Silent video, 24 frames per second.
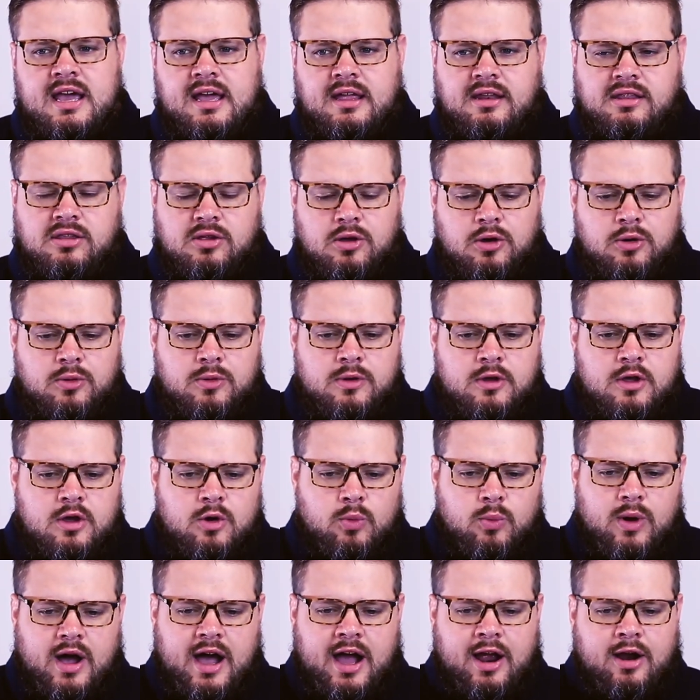And so
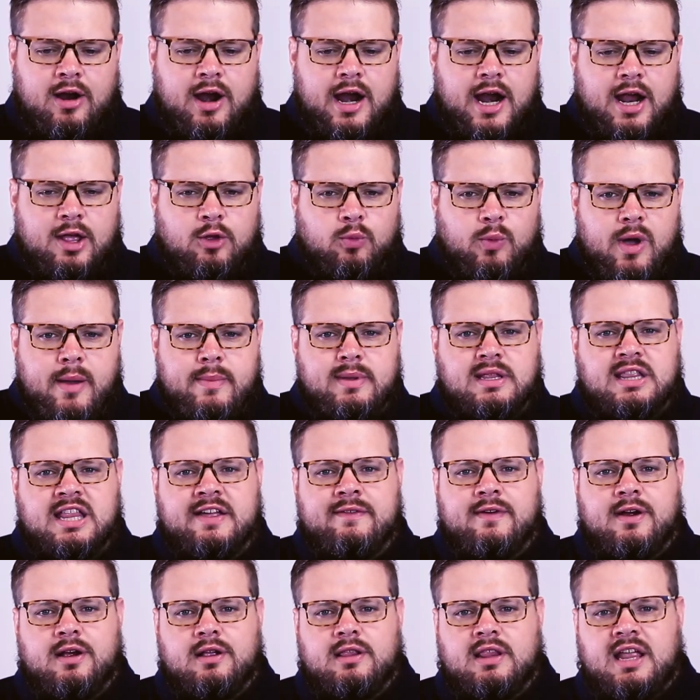the way we
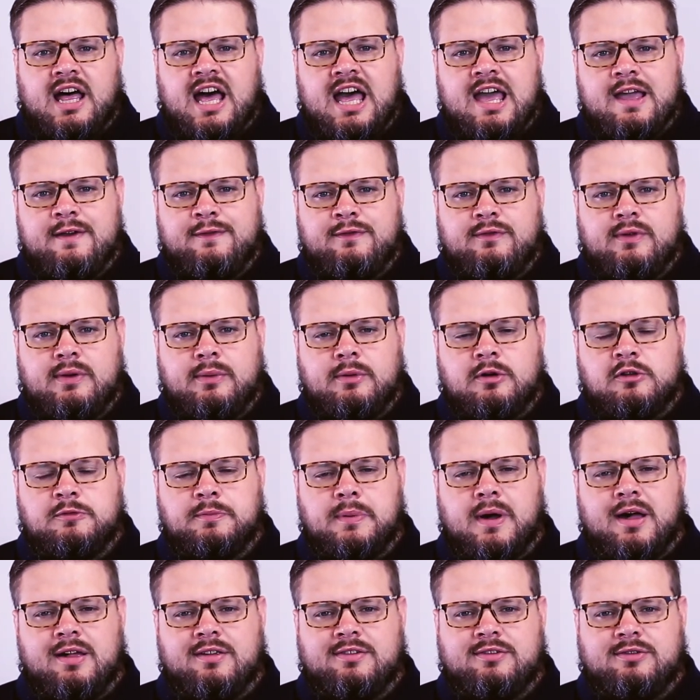live our life in
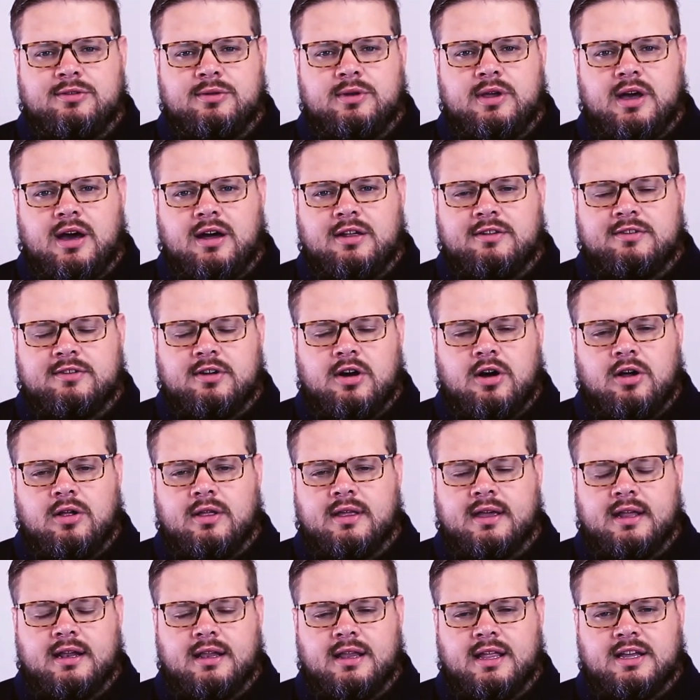response to God's
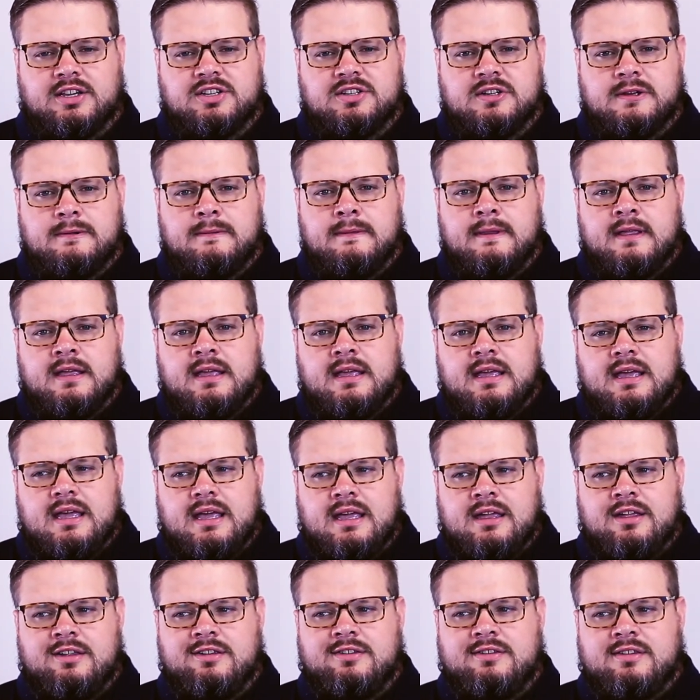calling and election
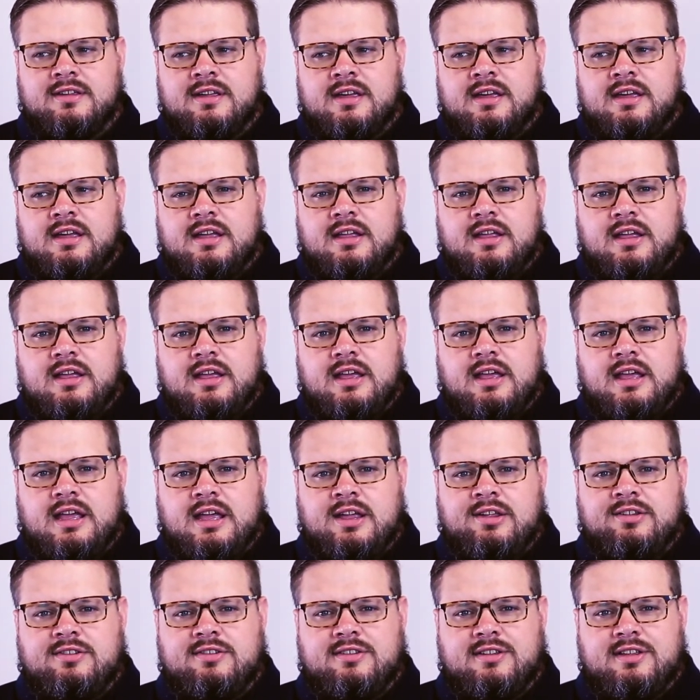is
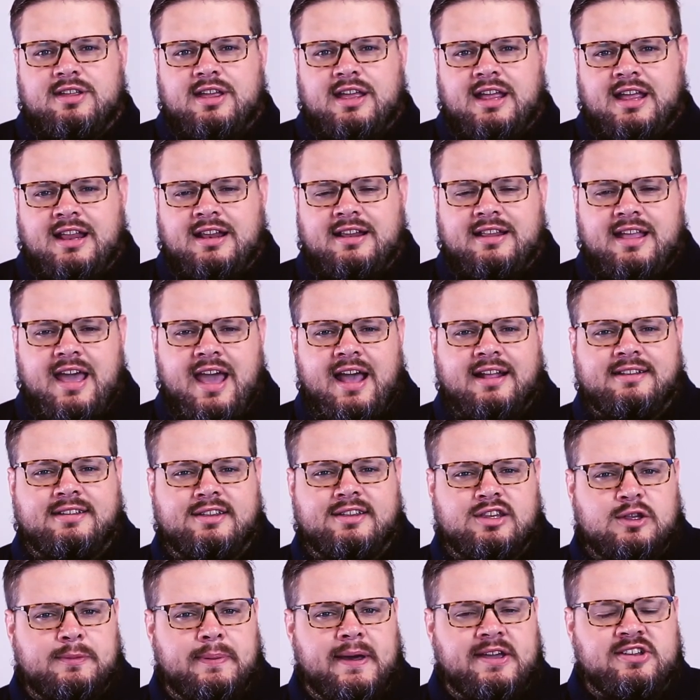in an
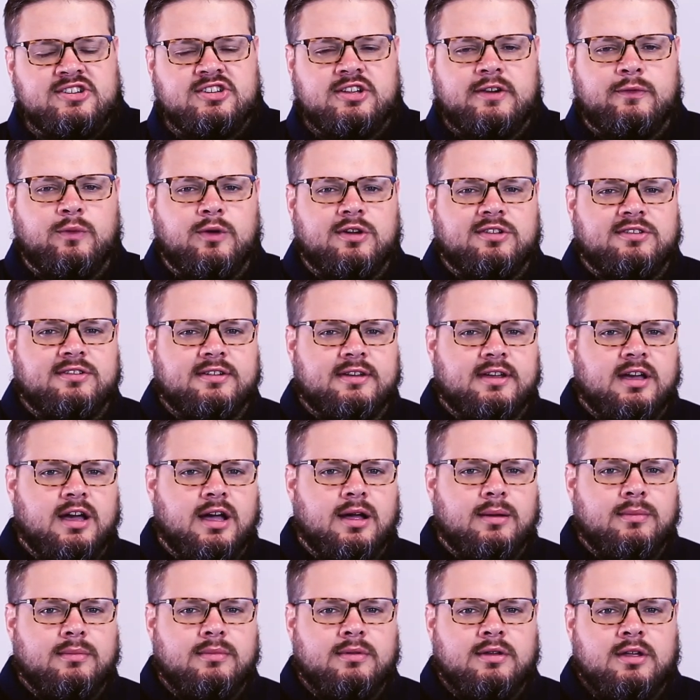anticipation of what's to
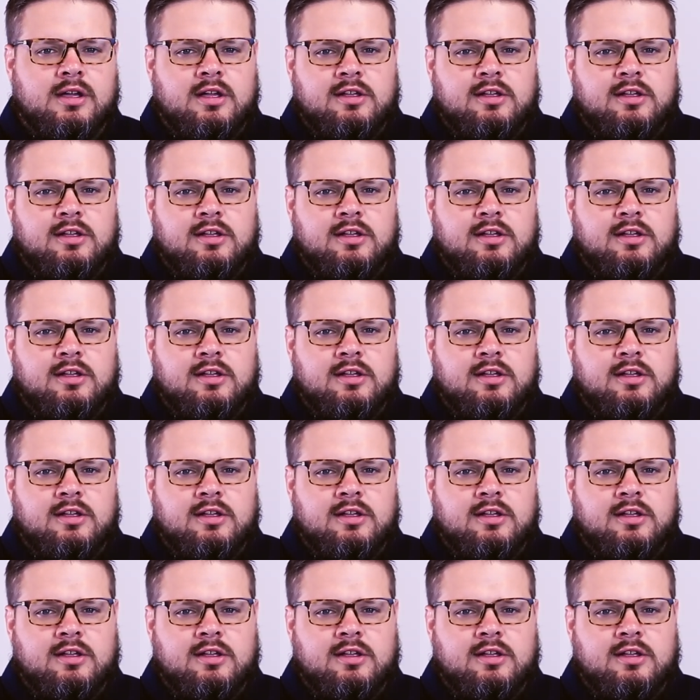come.